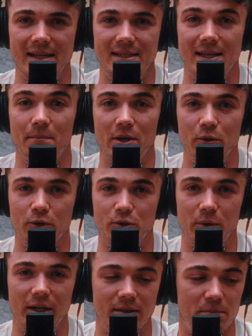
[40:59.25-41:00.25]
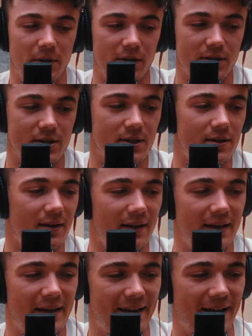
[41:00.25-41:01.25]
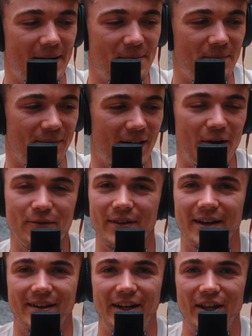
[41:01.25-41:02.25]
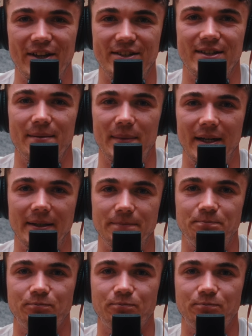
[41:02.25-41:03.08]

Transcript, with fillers: Send me your swings because um, hopefully I can learn something.